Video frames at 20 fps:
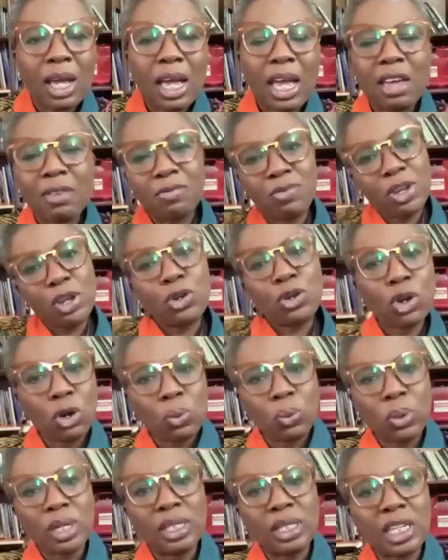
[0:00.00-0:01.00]
a video
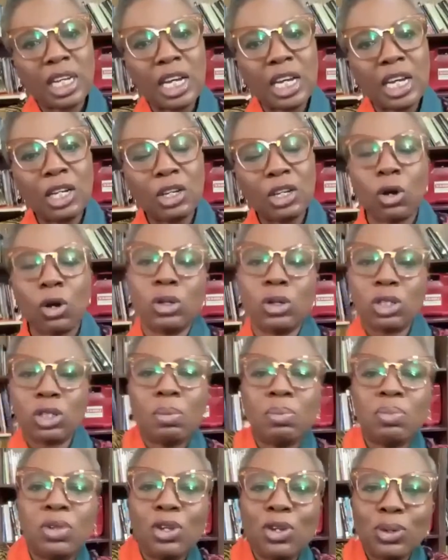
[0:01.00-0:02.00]
we did or
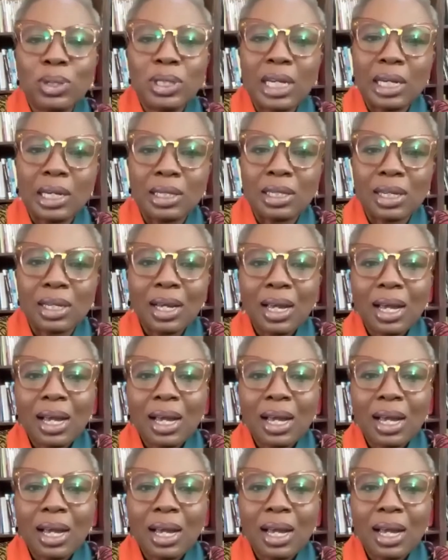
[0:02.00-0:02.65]
something you did.